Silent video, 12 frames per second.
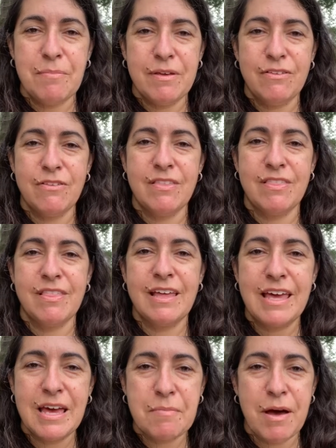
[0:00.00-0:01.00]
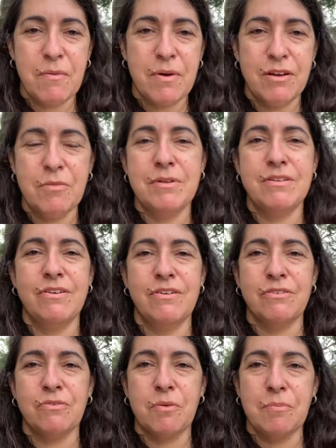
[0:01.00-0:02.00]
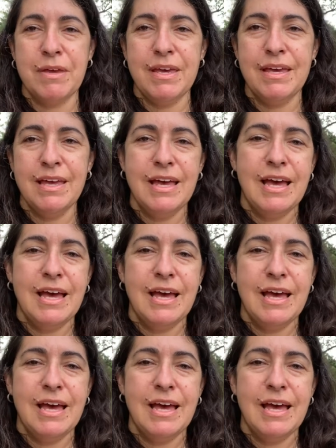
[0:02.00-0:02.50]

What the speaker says: is thinking about what your materials will be.